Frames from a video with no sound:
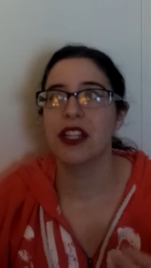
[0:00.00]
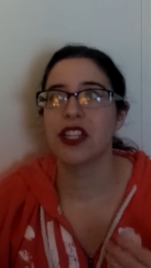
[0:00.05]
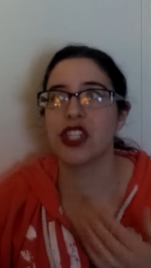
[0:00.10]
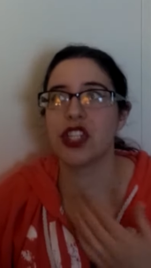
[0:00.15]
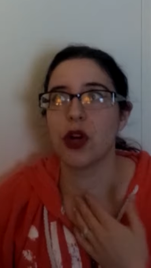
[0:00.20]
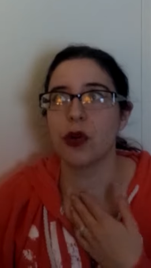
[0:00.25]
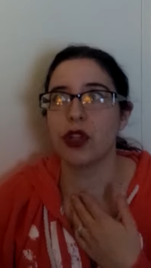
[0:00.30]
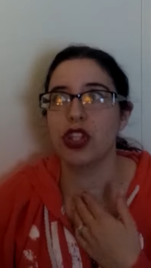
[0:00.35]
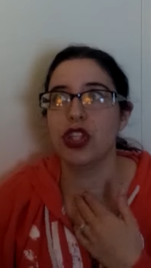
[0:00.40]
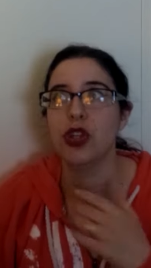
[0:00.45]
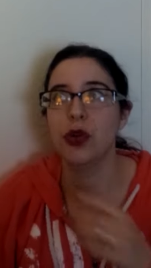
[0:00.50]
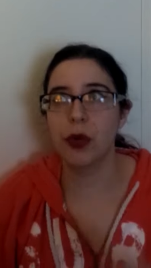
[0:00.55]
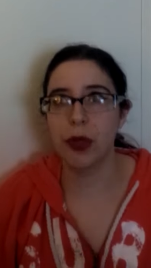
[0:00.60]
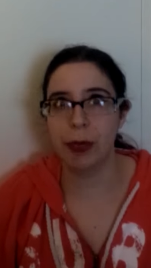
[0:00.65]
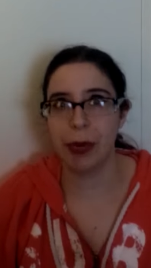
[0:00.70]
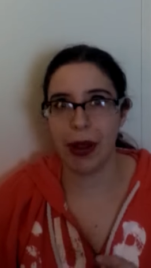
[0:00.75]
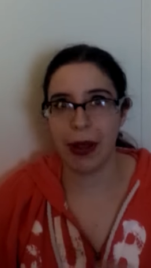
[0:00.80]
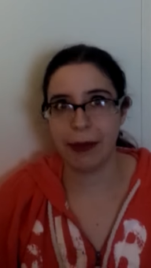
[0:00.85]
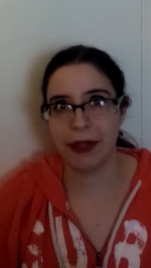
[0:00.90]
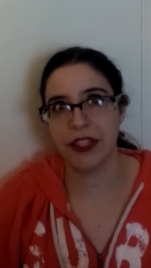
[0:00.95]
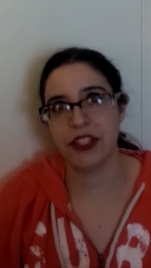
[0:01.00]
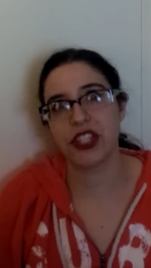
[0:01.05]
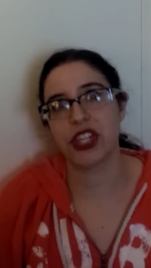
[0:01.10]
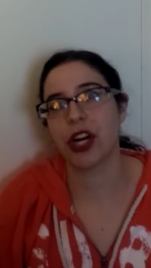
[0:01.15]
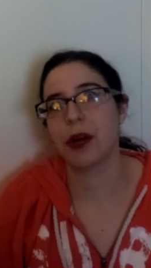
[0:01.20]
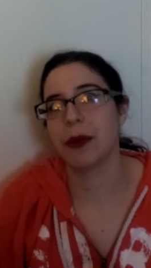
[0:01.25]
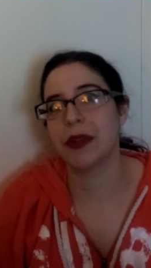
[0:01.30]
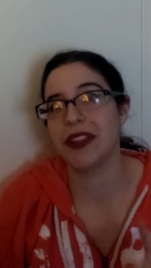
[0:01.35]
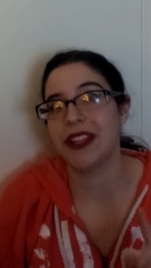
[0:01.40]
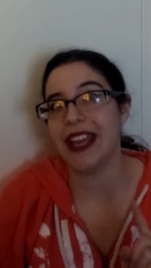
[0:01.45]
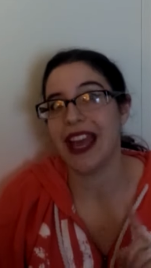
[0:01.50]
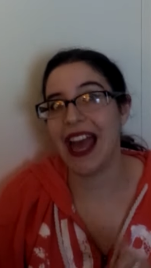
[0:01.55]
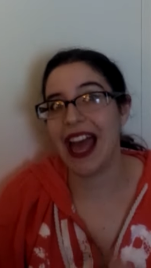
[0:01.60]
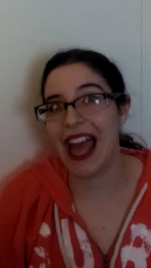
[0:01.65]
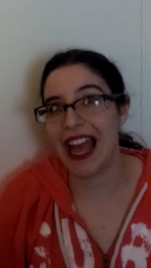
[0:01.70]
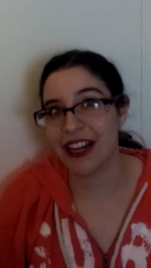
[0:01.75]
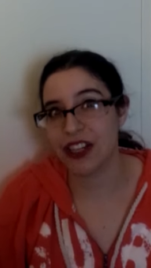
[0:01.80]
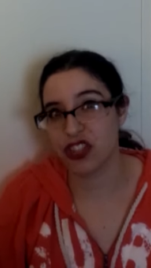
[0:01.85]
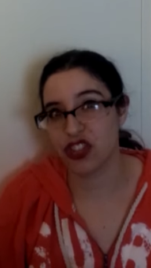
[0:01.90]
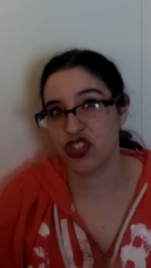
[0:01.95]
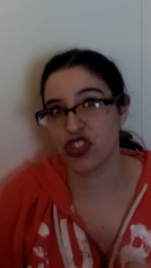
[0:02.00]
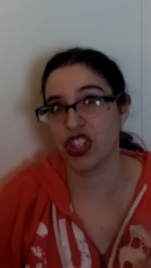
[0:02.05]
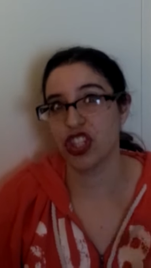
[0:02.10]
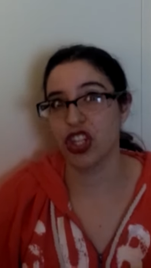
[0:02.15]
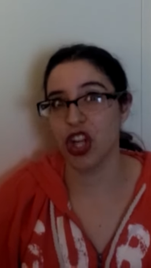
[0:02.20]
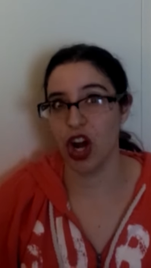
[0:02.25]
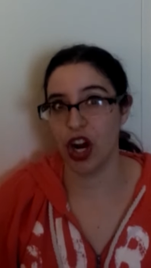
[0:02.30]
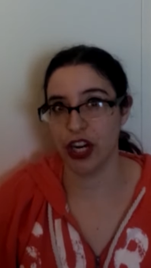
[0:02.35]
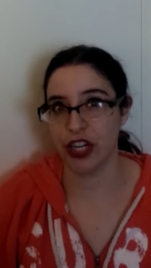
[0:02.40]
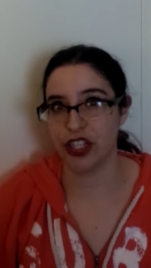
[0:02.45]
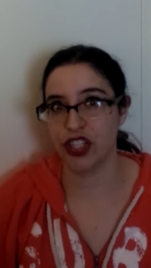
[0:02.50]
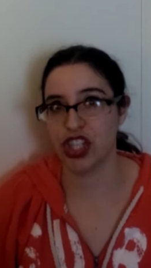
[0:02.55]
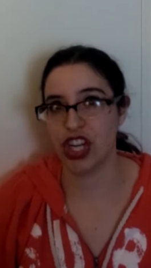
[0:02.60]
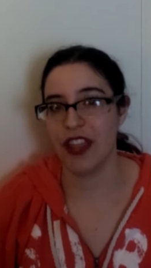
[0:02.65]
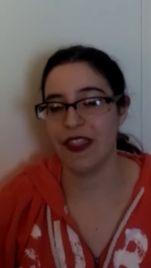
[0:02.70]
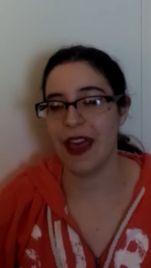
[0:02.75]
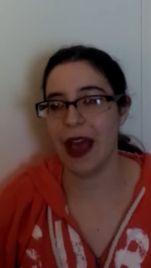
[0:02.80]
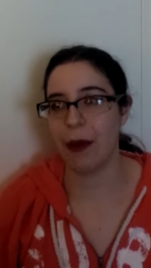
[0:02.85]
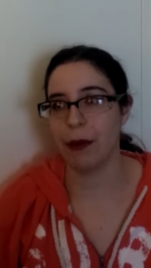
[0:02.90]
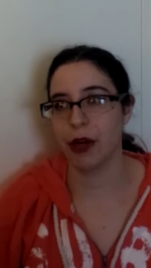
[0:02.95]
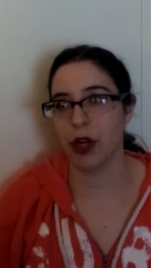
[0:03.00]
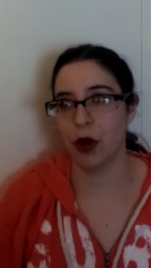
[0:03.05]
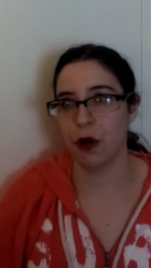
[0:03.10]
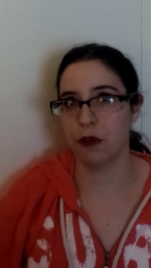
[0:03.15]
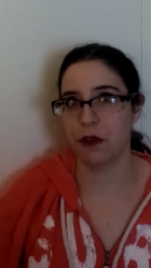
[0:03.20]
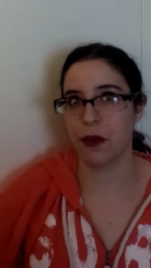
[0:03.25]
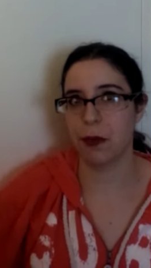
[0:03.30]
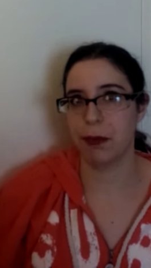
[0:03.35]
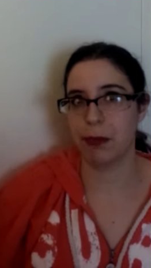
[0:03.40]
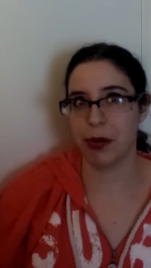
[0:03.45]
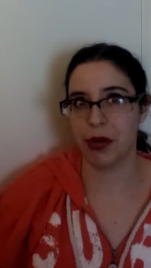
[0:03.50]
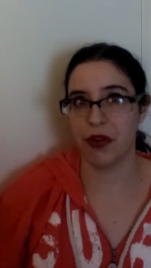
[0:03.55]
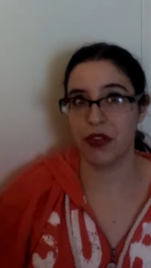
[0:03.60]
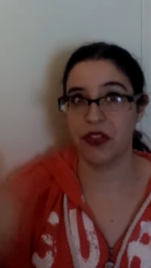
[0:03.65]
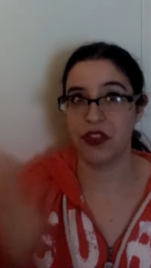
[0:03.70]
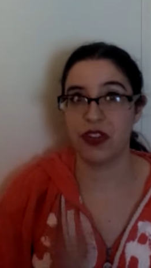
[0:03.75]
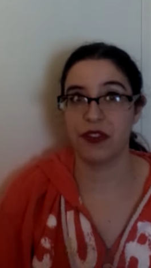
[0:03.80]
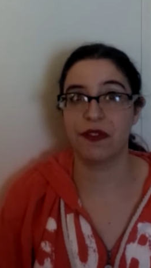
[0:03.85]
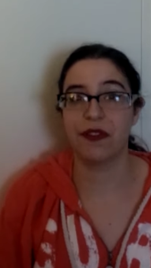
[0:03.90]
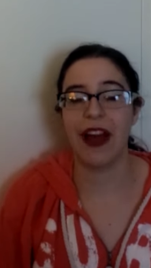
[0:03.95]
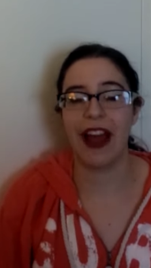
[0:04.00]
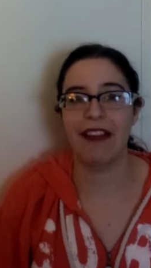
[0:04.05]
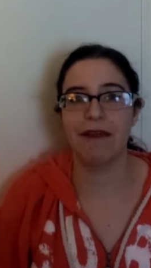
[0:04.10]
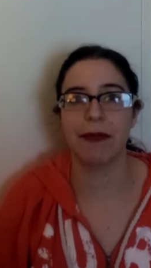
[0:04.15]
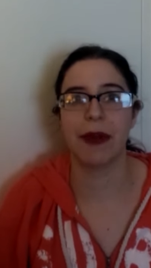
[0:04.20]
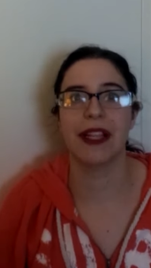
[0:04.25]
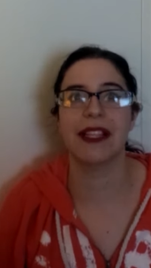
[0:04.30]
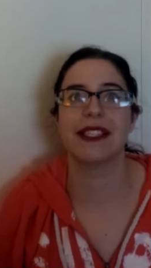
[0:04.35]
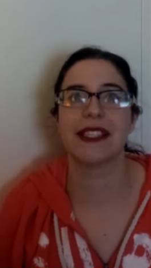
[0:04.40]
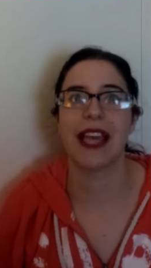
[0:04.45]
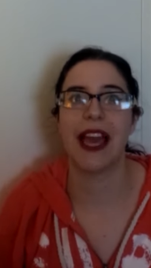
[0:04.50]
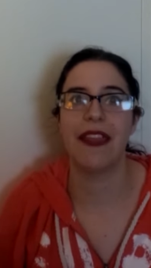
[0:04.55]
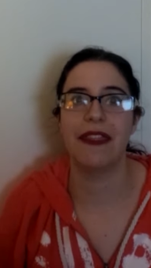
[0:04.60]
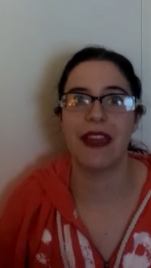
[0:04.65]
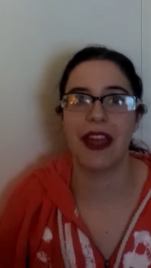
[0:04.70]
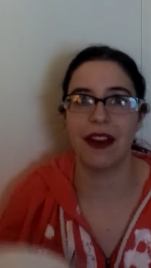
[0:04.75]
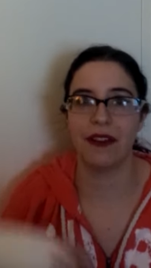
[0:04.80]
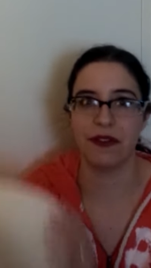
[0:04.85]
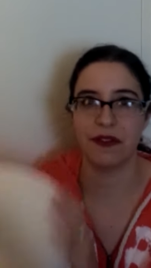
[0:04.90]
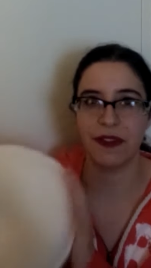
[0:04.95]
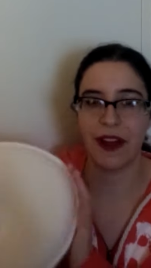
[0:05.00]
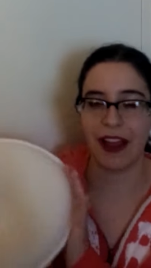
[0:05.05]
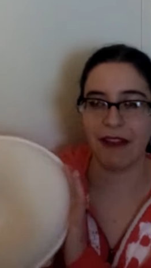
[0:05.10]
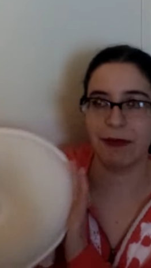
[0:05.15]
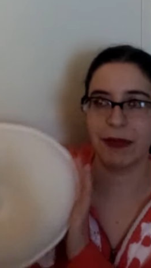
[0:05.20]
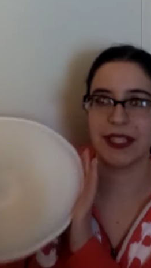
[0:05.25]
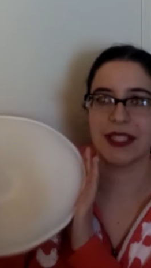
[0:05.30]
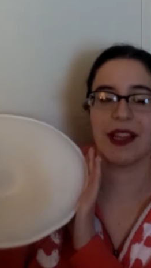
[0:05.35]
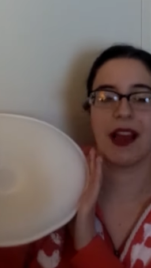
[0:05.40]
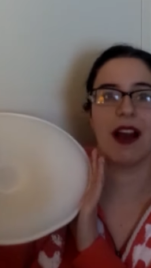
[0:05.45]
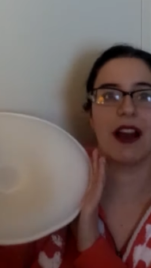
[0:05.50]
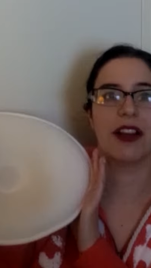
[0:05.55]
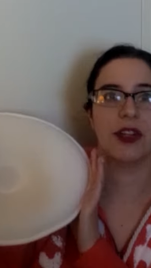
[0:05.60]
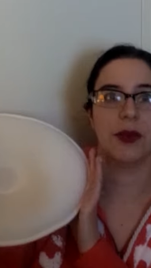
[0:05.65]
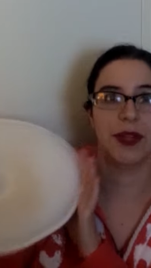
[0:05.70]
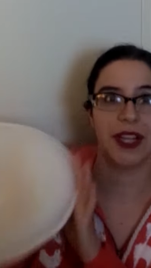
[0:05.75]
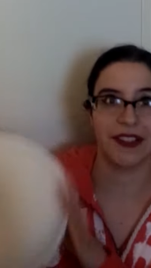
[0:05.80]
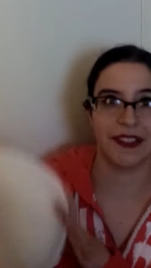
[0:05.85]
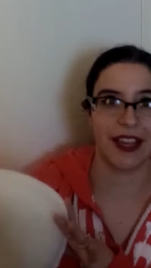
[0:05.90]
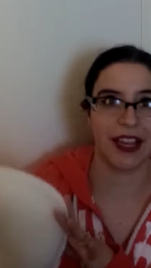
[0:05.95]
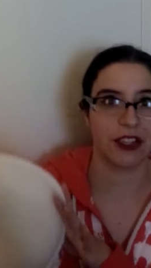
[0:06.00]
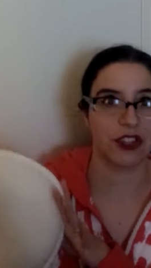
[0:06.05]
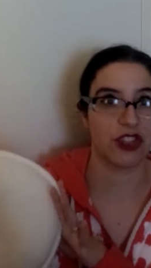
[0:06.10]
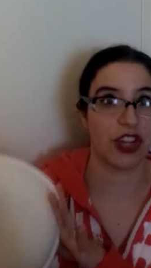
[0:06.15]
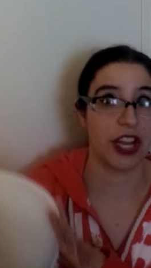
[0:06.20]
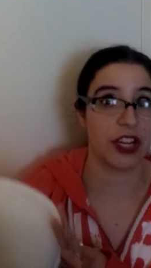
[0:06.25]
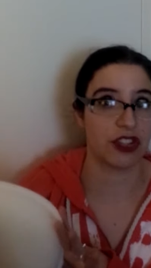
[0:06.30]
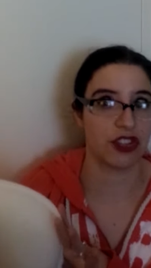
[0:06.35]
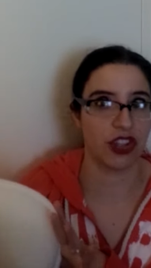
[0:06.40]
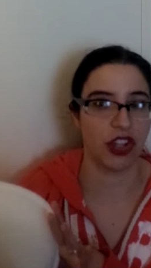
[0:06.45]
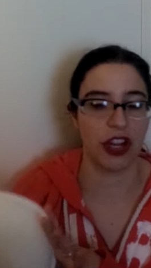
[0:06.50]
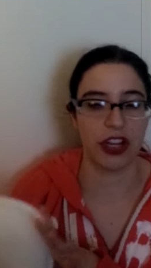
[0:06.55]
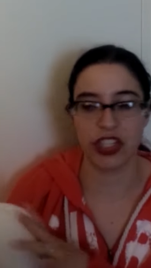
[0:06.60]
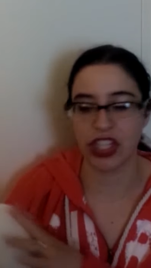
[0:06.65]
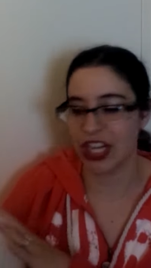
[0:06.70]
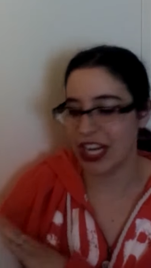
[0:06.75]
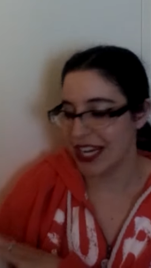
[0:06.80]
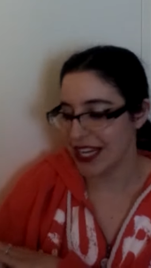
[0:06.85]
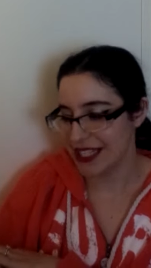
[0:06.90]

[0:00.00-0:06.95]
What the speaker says: So you would probably start with the extra large, and that would go from birth to 5 months, and then 5 months on you would get the extra large.